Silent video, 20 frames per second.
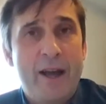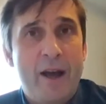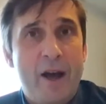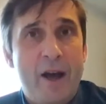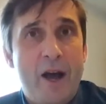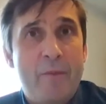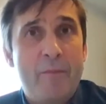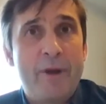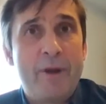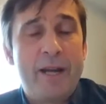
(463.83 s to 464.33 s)

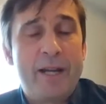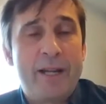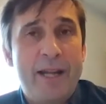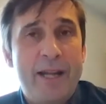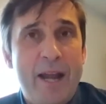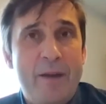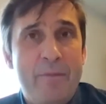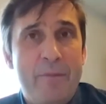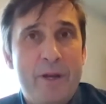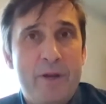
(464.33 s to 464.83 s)
But it
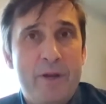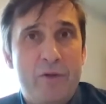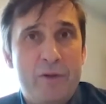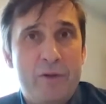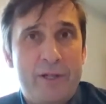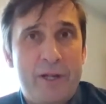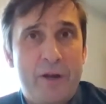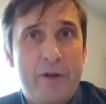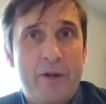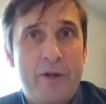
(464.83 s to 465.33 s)
can be
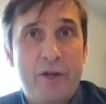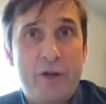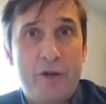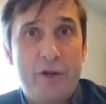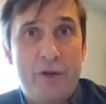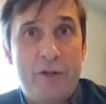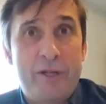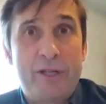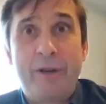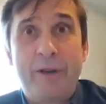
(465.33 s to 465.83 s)
also
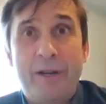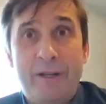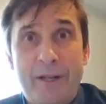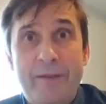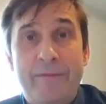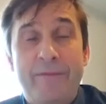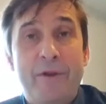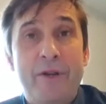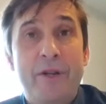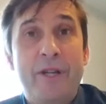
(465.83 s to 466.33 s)
used
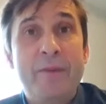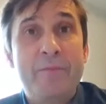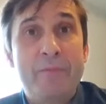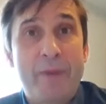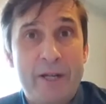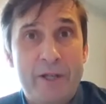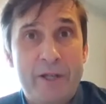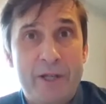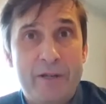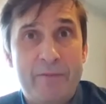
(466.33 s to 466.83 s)
directly for
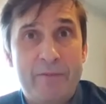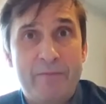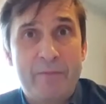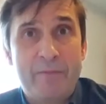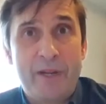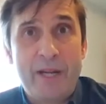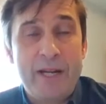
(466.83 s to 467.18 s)
combustion